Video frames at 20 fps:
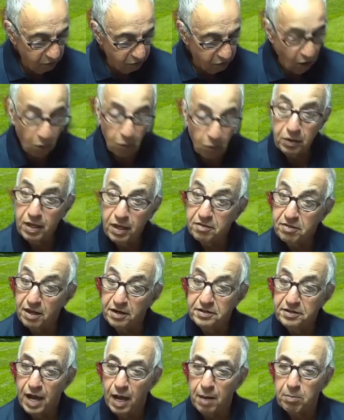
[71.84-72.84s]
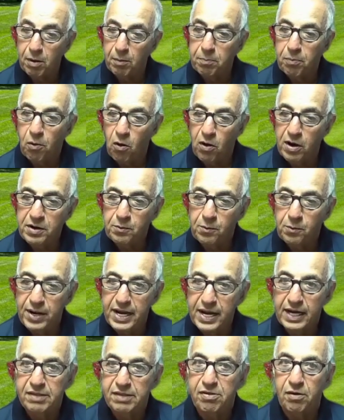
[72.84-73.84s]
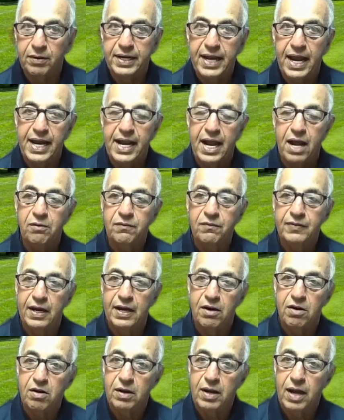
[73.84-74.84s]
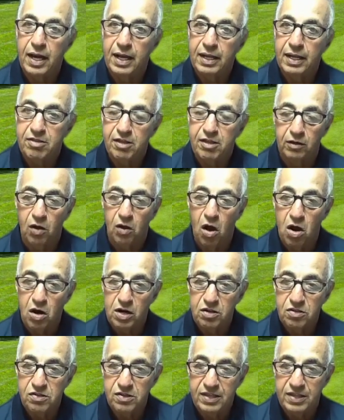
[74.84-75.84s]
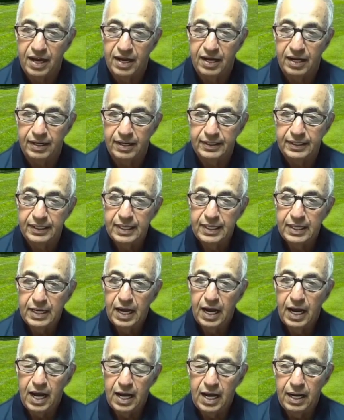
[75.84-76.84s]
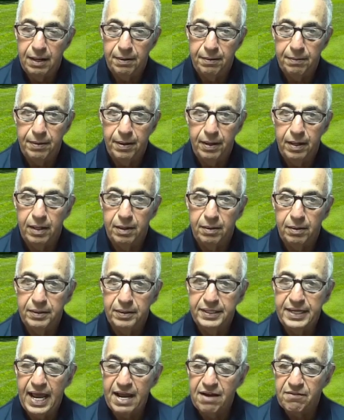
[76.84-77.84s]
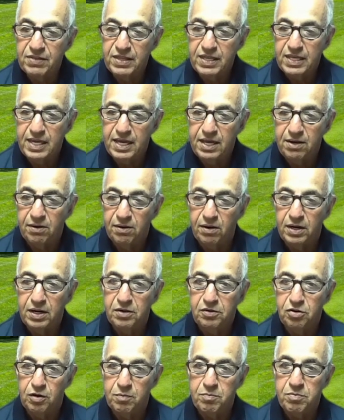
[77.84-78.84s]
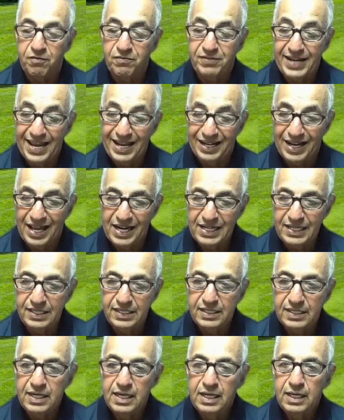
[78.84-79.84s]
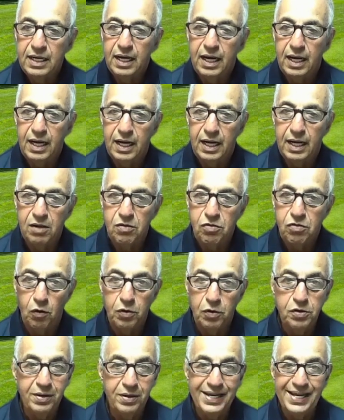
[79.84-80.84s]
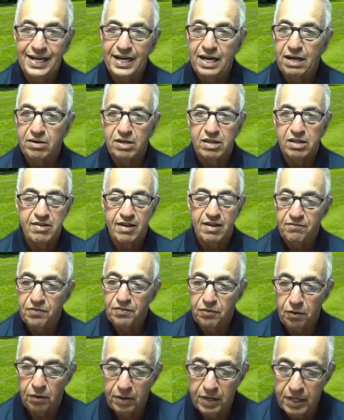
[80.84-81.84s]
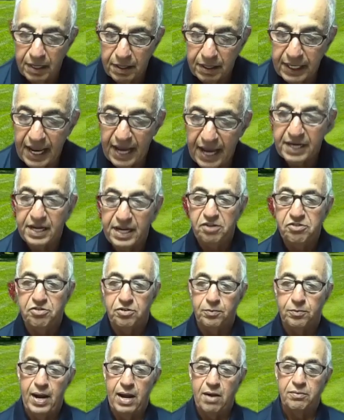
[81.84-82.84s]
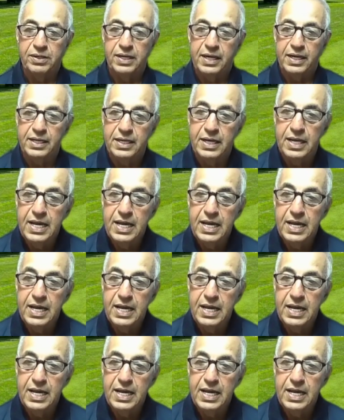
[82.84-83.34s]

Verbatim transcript: So it's a double point week. So get out there. Uh, it's the longest uh, uh, uh, day of the year in terms of daylight. Uh, so you can get out at 7:30 and, and get your round in.